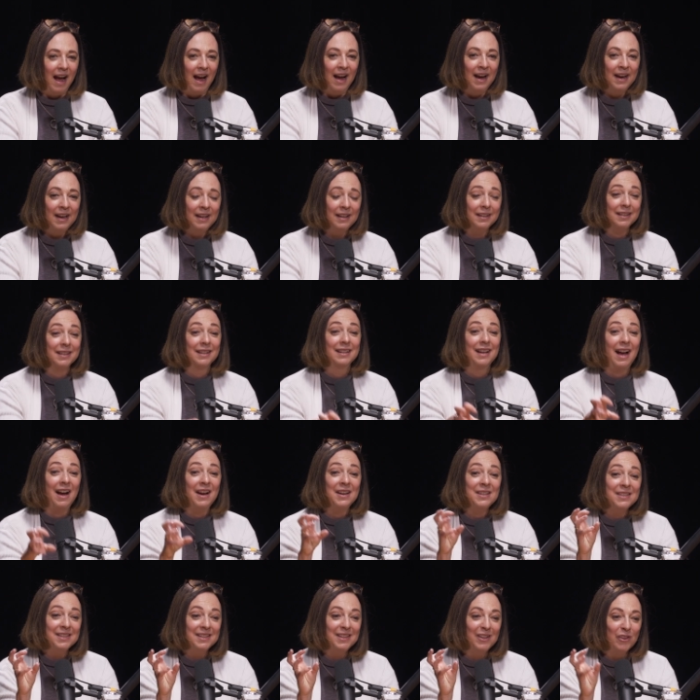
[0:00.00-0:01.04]
I
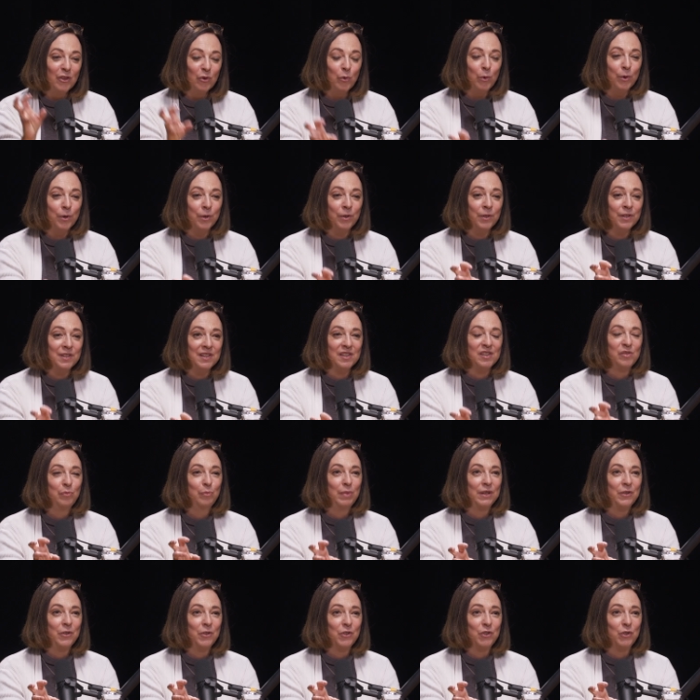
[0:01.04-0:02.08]
I see the world as
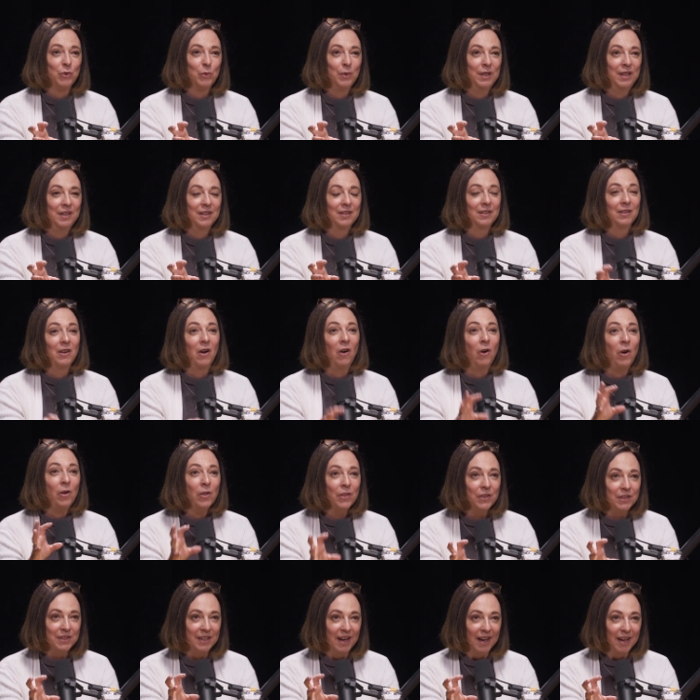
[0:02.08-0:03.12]
bittersweet
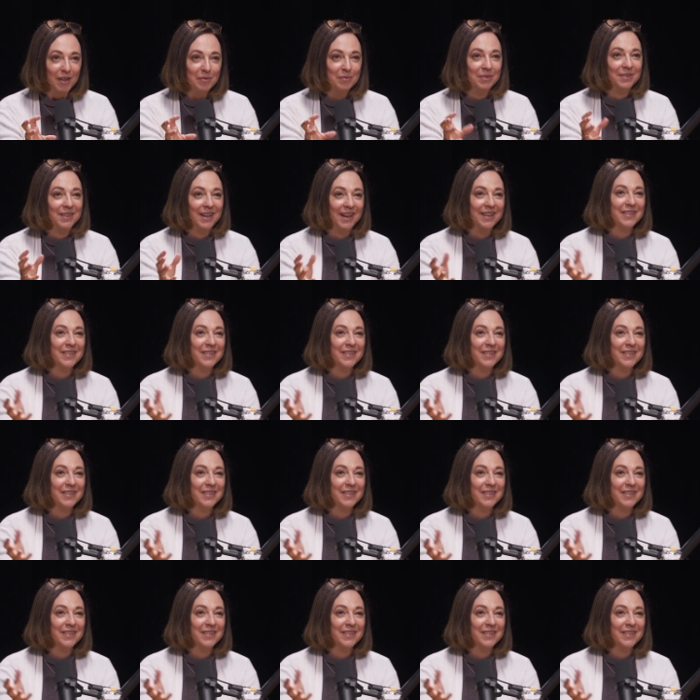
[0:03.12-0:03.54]
all the time.